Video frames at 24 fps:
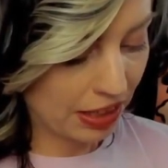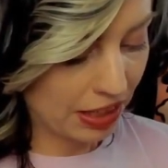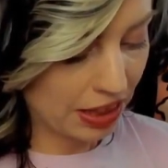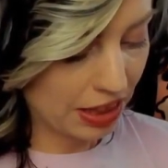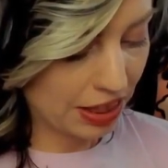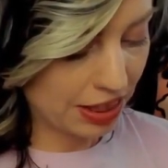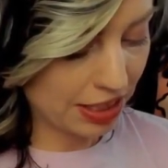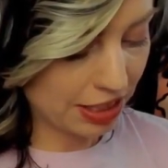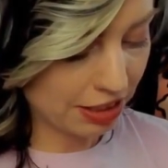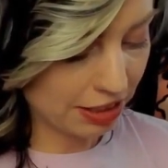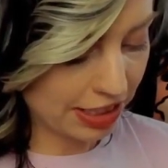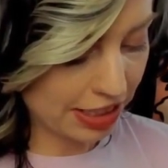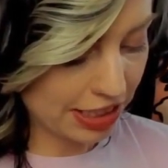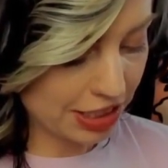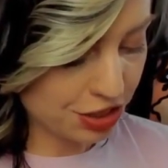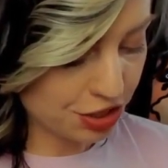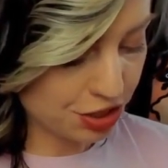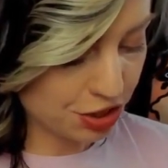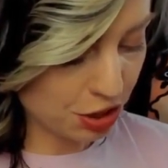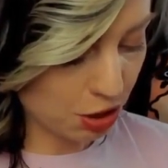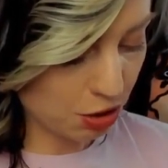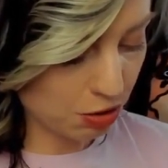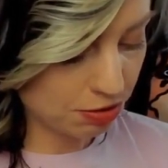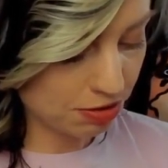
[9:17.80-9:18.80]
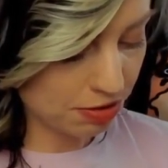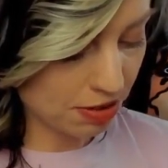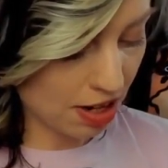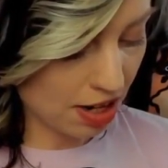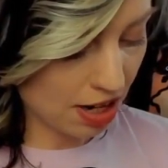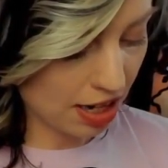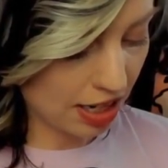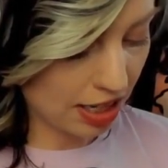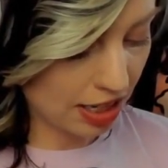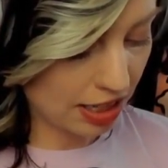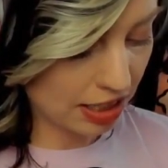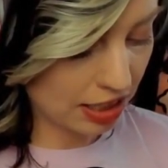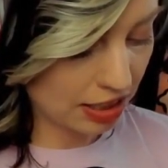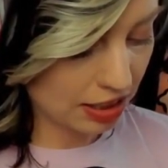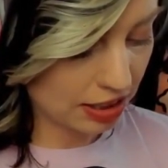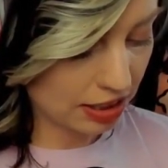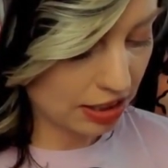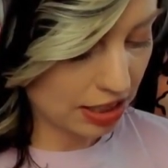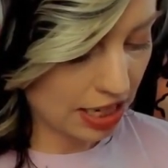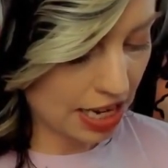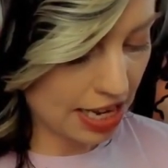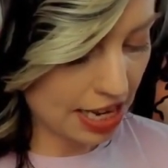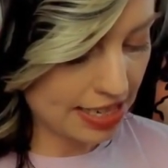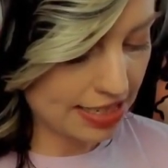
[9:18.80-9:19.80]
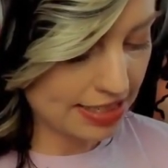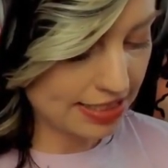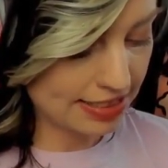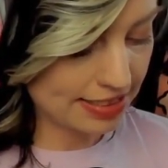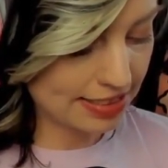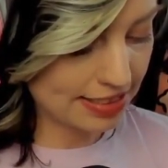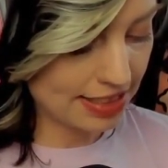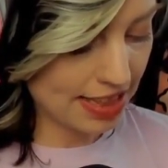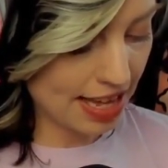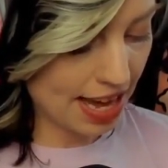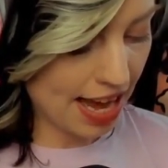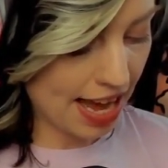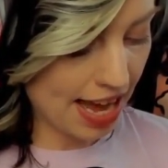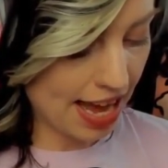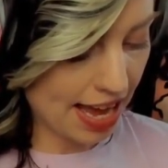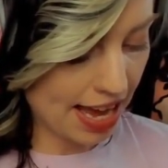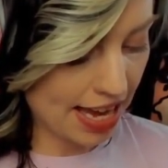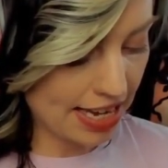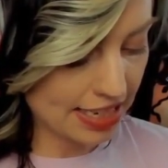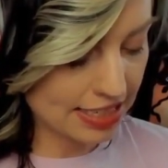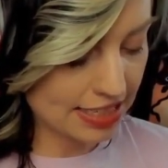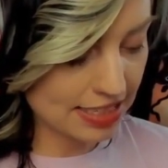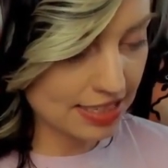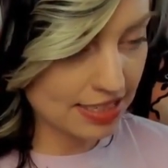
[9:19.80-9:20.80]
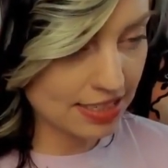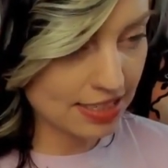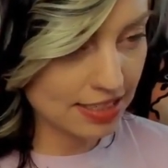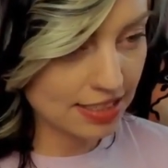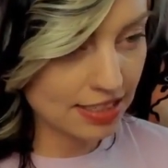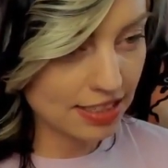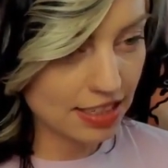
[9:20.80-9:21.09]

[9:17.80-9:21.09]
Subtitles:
theories so far is that